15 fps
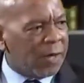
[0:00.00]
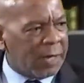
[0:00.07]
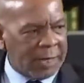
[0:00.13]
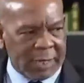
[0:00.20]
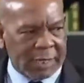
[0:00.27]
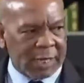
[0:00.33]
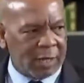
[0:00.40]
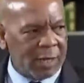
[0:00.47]

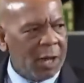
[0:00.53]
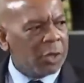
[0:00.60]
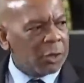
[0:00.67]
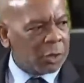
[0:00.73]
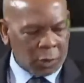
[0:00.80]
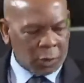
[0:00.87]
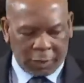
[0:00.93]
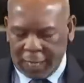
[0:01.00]
this.
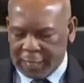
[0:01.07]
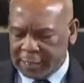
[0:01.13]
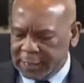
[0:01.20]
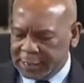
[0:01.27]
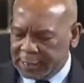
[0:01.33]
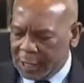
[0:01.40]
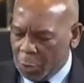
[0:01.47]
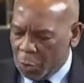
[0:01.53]
So that
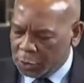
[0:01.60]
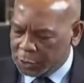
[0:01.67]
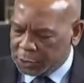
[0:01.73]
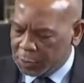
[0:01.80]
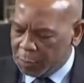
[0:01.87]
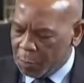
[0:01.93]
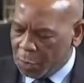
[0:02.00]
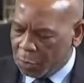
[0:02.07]
is the
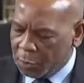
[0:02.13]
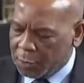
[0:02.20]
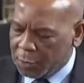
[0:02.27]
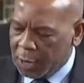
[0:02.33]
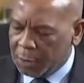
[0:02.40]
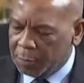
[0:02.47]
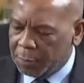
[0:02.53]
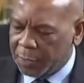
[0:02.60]
oxymoron
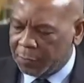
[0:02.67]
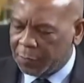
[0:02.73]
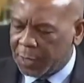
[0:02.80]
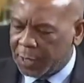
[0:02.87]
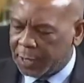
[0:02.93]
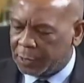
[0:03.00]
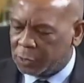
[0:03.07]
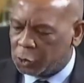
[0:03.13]
I'm
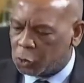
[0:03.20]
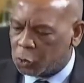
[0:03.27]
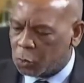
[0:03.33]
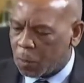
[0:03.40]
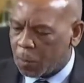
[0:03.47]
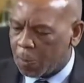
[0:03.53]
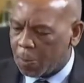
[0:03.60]
referring to.